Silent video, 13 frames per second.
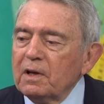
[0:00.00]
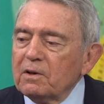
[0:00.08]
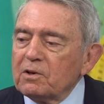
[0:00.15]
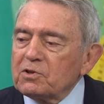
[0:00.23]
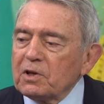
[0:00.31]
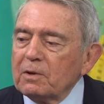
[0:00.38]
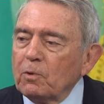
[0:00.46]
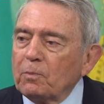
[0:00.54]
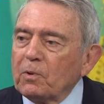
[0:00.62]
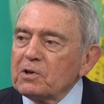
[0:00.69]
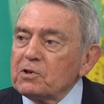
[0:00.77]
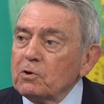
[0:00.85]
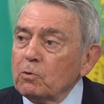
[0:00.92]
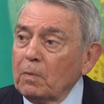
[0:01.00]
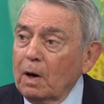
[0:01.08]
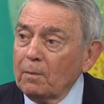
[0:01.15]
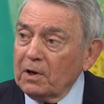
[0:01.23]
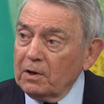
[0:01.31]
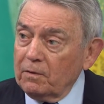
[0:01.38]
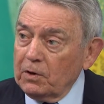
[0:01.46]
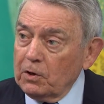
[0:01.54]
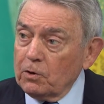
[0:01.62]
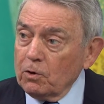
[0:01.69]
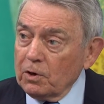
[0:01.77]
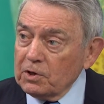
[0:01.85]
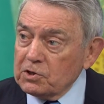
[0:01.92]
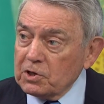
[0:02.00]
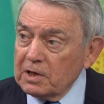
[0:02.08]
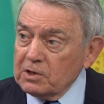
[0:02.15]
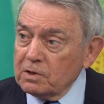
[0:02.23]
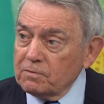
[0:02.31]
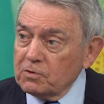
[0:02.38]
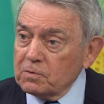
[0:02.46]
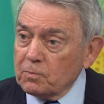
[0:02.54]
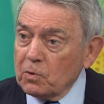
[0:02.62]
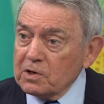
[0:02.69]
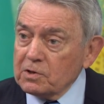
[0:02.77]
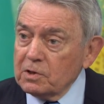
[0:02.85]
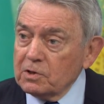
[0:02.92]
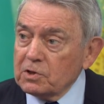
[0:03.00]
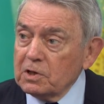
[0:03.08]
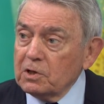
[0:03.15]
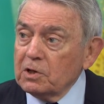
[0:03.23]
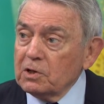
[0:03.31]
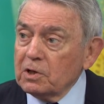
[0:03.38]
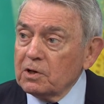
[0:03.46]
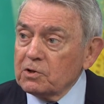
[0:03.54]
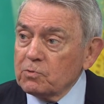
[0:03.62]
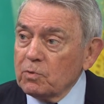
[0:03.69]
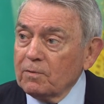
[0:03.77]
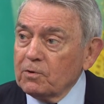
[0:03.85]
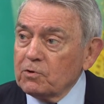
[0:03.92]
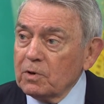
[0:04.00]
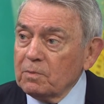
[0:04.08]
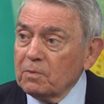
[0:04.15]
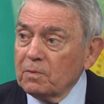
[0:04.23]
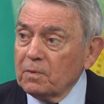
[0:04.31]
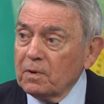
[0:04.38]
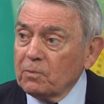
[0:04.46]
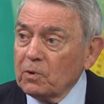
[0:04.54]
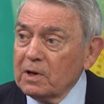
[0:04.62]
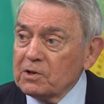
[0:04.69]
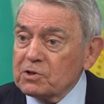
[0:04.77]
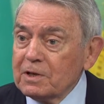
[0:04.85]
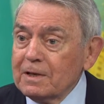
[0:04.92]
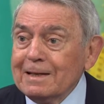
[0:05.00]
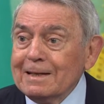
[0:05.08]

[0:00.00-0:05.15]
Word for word: to say, well, President Obama, in the early stages of his presidency, didn't get as rough a treatment of the press.